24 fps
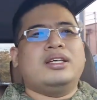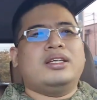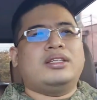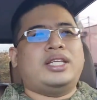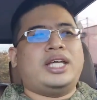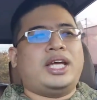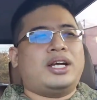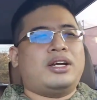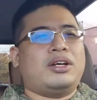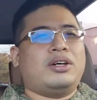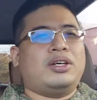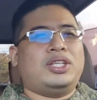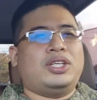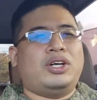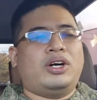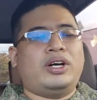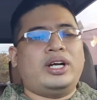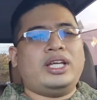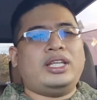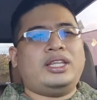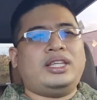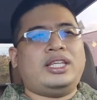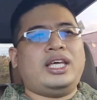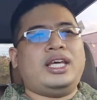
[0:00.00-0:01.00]
Their
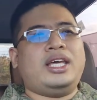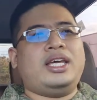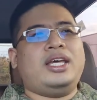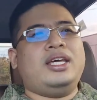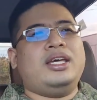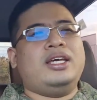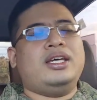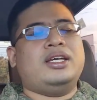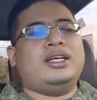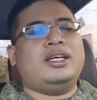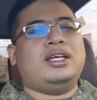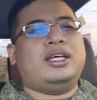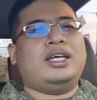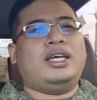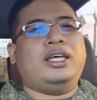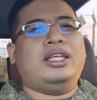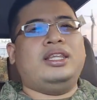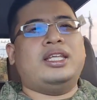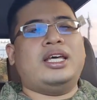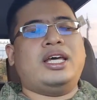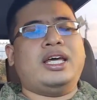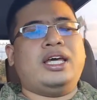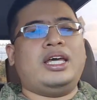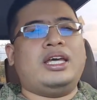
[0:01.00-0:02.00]
authority
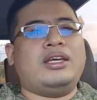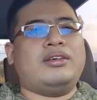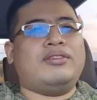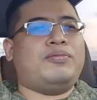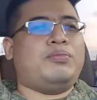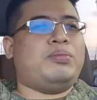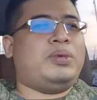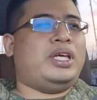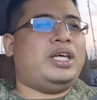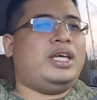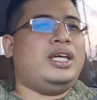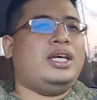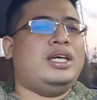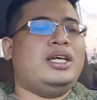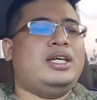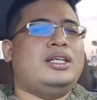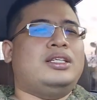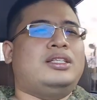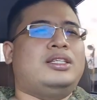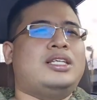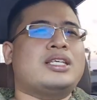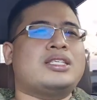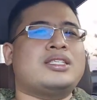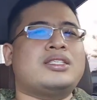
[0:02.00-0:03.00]
in the AFP
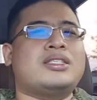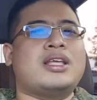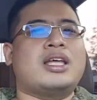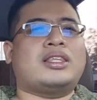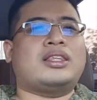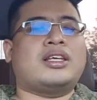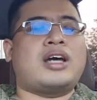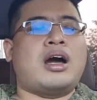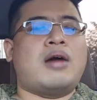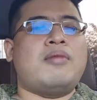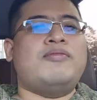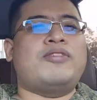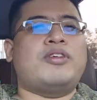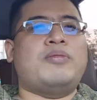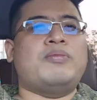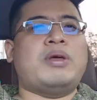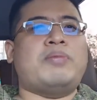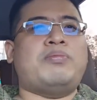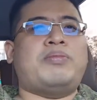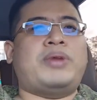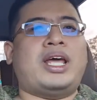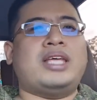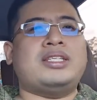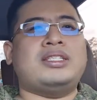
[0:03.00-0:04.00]
does not come from
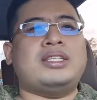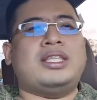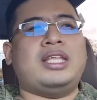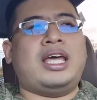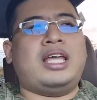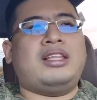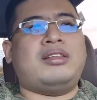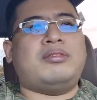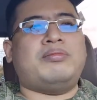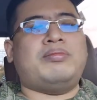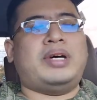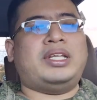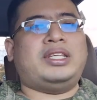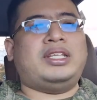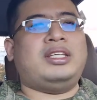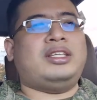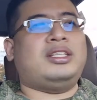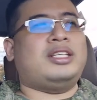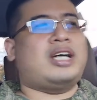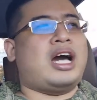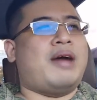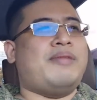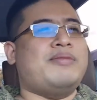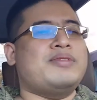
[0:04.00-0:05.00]
the president, but it
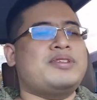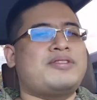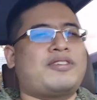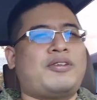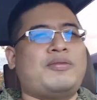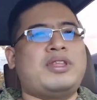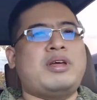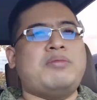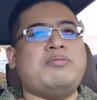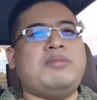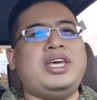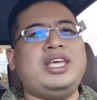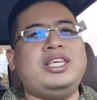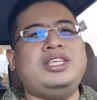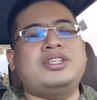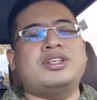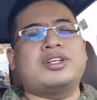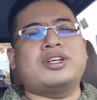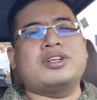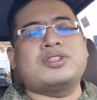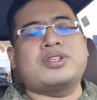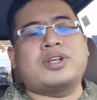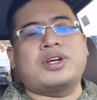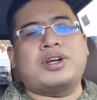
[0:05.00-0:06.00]
comes from the
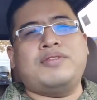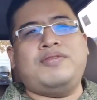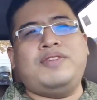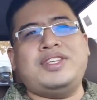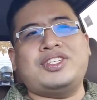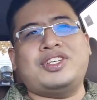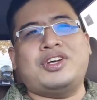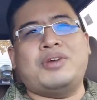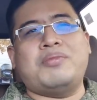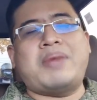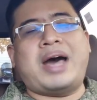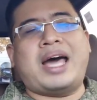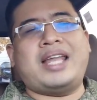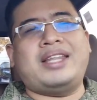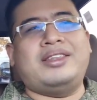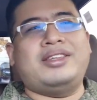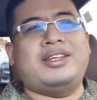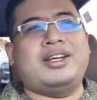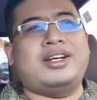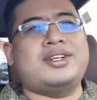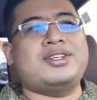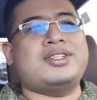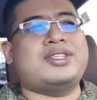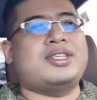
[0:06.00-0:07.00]
major service
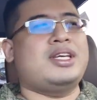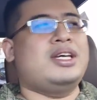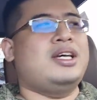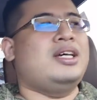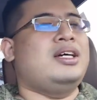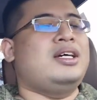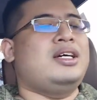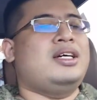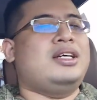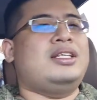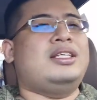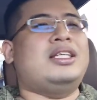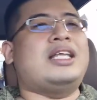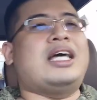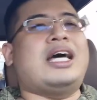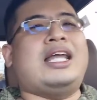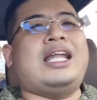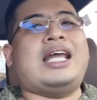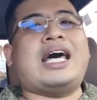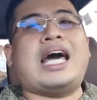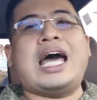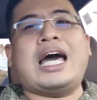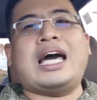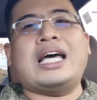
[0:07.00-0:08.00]
commanders na
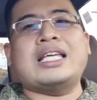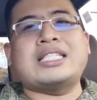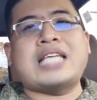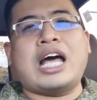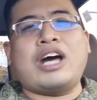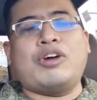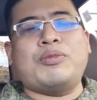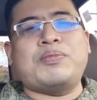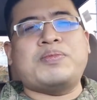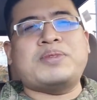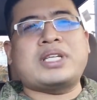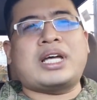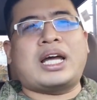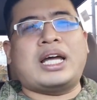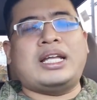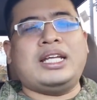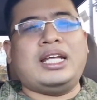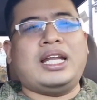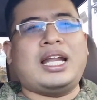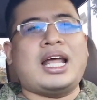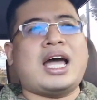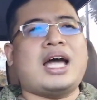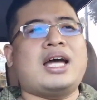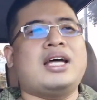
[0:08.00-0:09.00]
nakakasakop sa
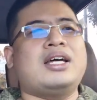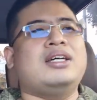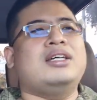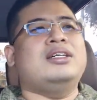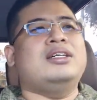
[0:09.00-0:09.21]
kanila.